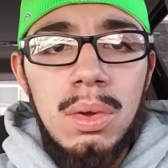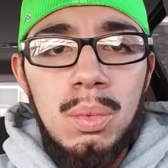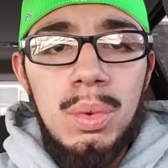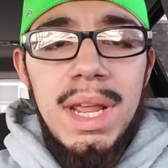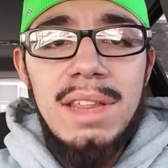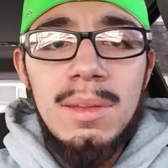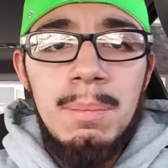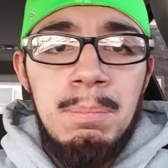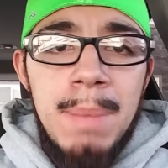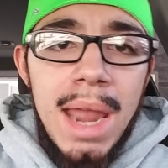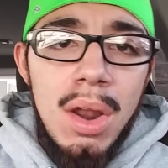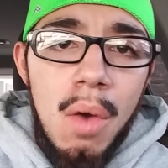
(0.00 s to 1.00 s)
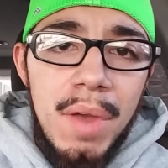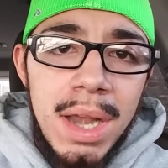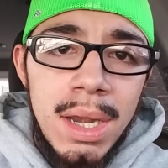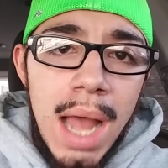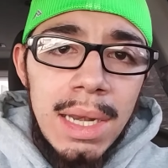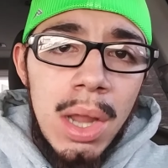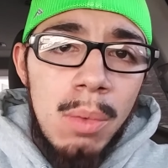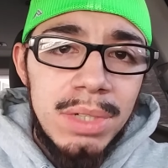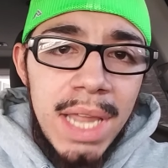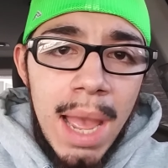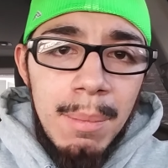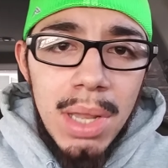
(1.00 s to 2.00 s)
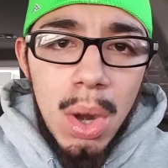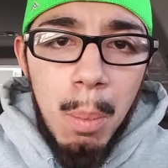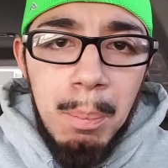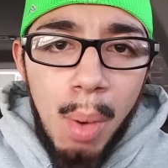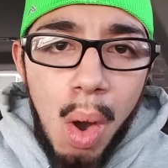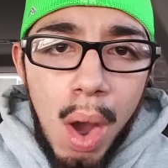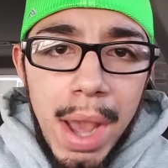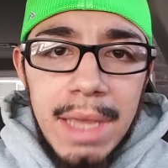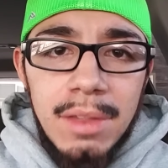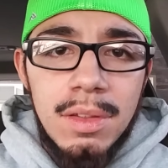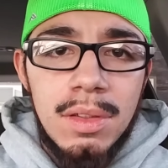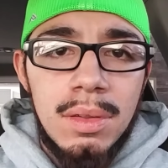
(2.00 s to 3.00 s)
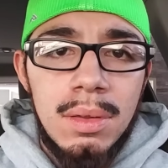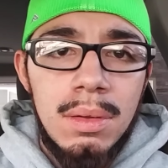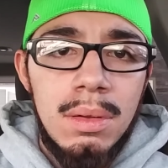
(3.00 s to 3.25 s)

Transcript: We need some men over here, not no damn little boys.